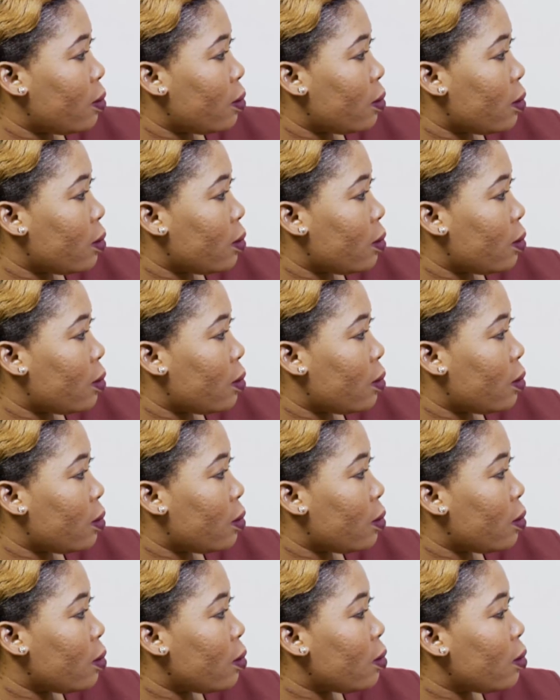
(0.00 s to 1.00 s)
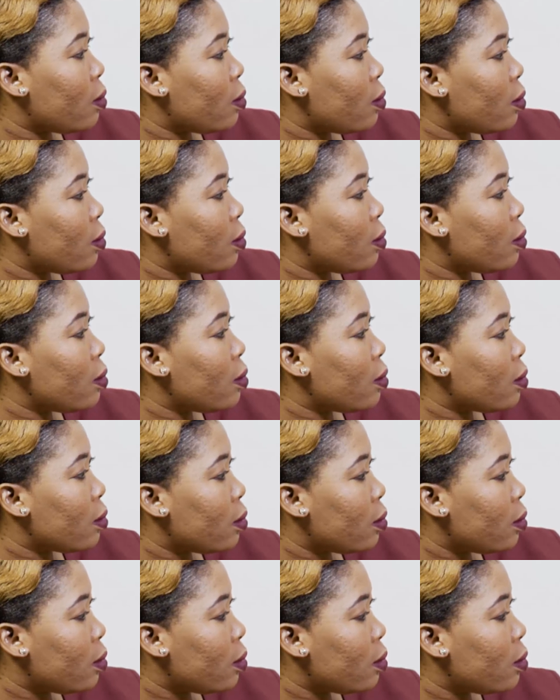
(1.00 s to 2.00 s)

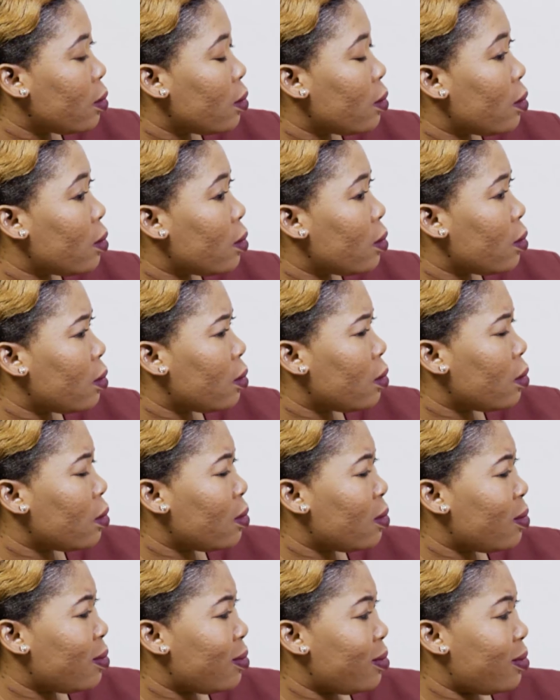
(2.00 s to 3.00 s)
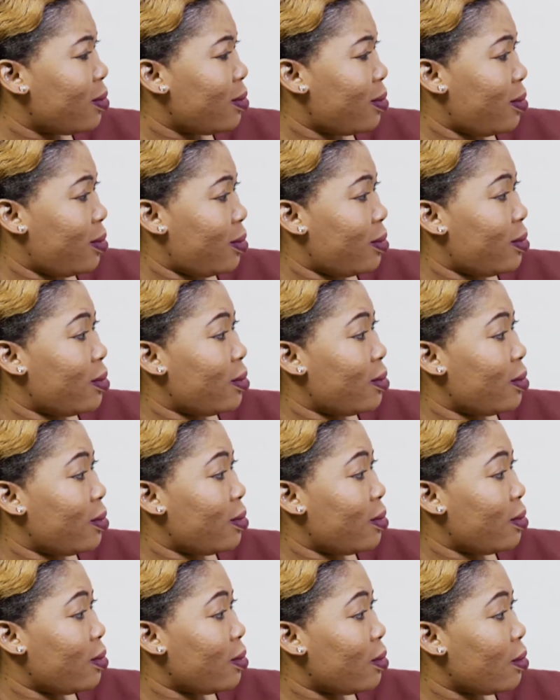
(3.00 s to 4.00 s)

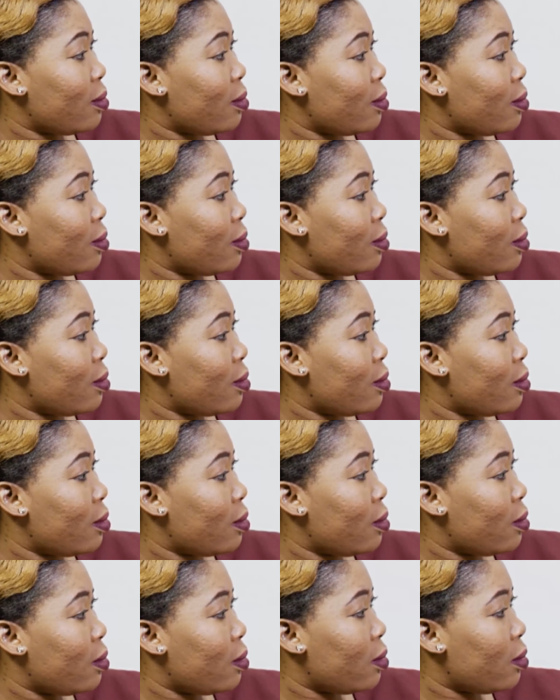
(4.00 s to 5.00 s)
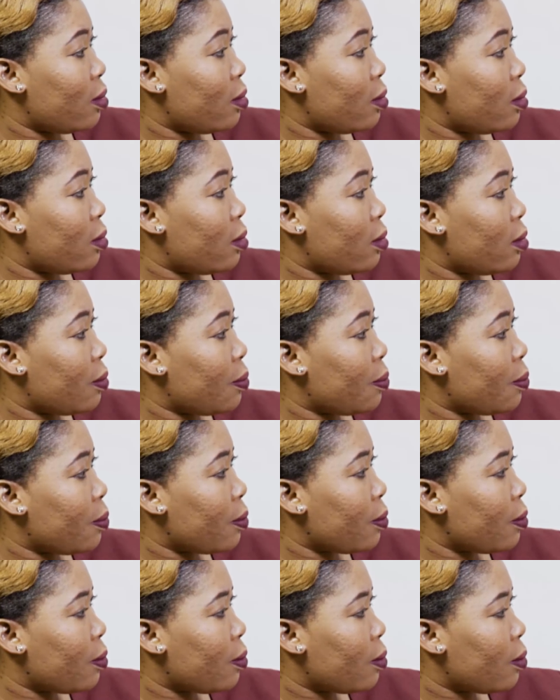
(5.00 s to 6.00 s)

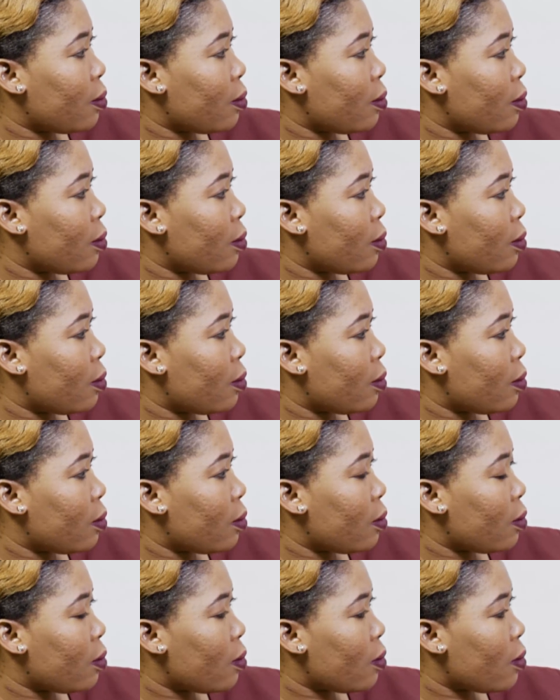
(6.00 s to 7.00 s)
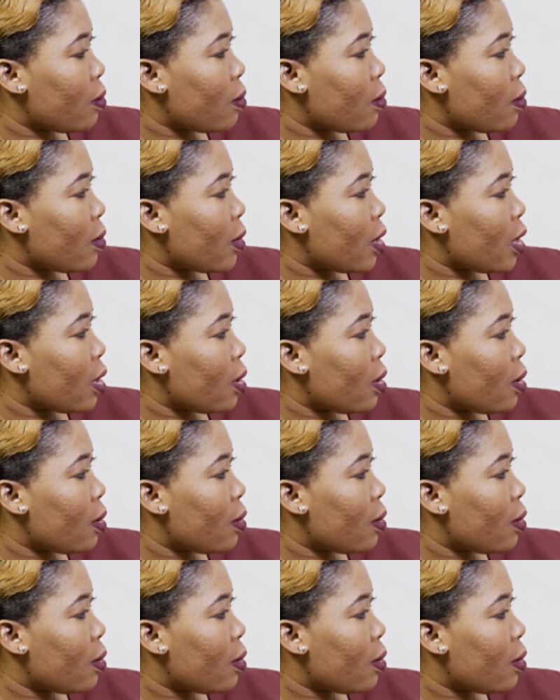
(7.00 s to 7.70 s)
No words are spoken by the person on screen.